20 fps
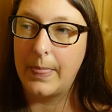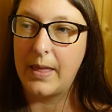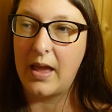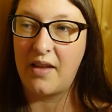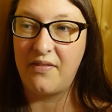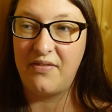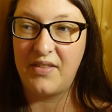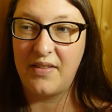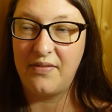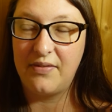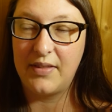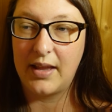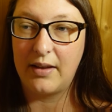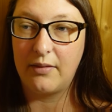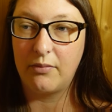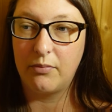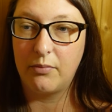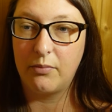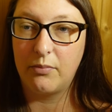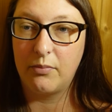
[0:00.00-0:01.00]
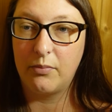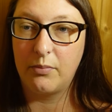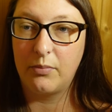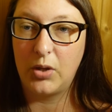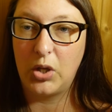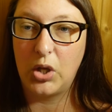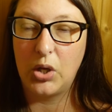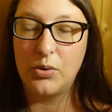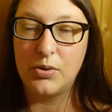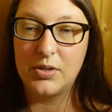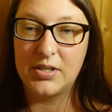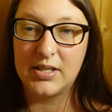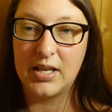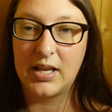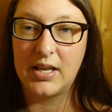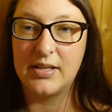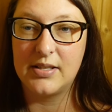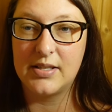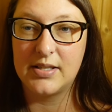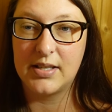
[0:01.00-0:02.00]
And then they used
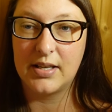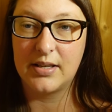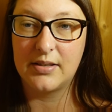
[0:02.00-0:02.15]
his